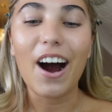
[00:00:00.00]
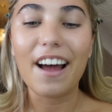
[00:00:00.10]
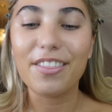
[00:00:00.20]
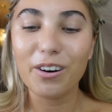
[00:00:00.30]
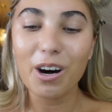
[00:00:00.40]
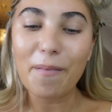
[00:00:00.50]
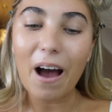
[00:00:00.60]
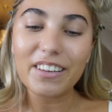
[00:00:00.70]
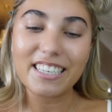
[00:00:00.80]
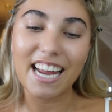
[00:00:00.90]
I thought
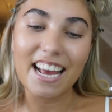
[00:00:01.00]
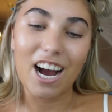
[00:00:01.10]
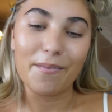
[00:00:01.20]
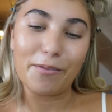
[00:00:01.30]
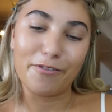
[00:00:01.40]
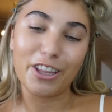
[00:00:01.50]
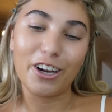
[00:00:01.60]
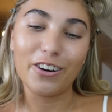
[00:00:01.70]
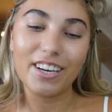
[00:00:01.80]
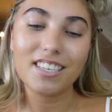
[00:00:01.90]
about this day coming for the
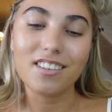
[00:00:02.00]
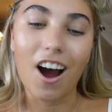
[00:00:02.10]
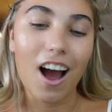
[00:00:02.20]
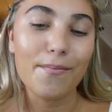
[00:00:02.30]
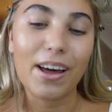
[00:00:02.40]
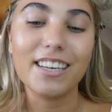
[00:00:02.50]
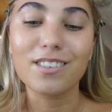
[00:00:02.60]
longest time and it